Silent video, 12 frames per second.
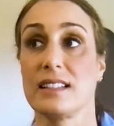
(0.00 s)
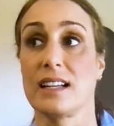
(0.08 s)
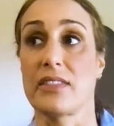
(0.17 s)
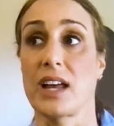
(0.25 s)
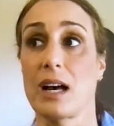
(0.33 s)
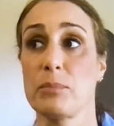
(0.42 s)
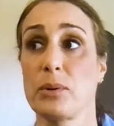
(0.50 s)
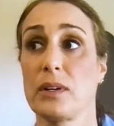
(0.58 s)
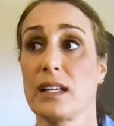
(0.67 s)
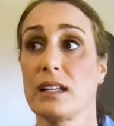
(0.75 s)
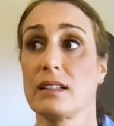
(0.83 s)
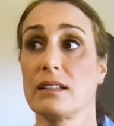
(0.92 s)
at that point,
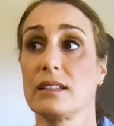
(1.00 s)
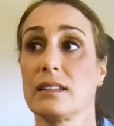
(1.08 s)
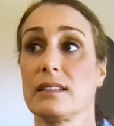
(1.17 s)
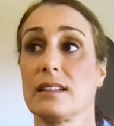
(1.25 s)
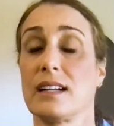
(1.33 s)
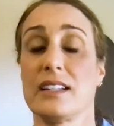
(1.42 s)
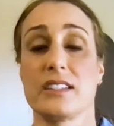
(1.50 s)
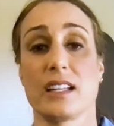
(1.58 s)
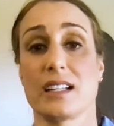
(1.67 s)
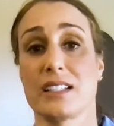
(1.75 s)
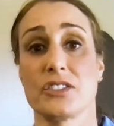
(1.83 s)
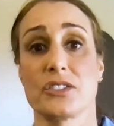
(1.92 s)
I think I
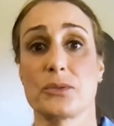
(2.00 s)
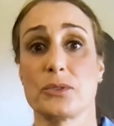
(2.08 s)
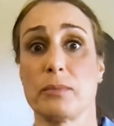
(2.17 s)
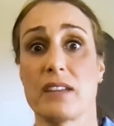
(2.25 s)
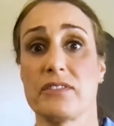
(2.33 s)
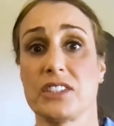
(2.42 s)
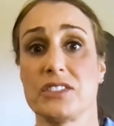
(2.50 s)
just threw my phone